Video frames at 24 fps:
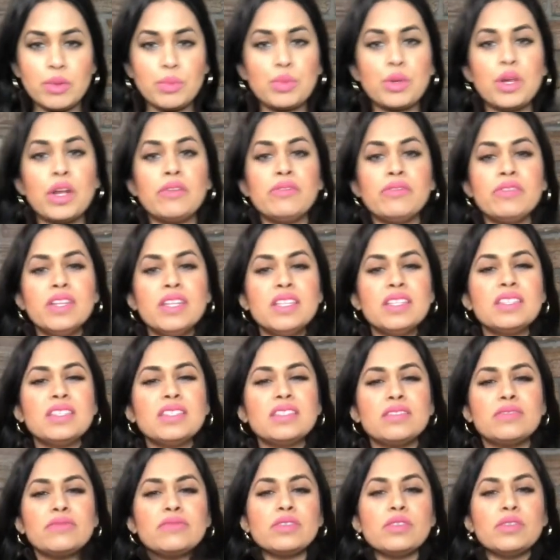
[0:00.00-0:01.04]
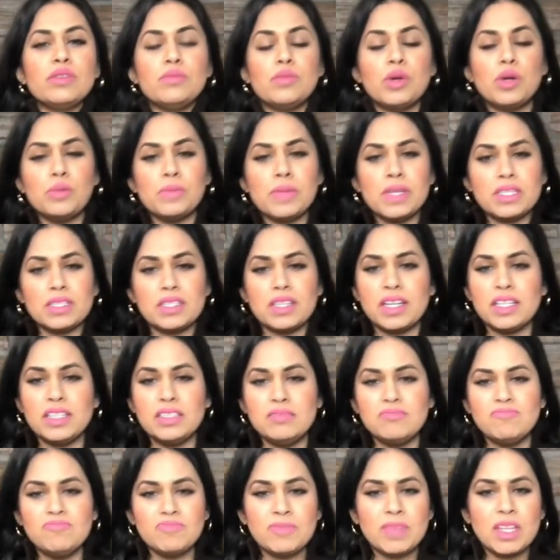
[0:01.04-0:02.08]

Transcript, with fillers: a preference for the moment, I,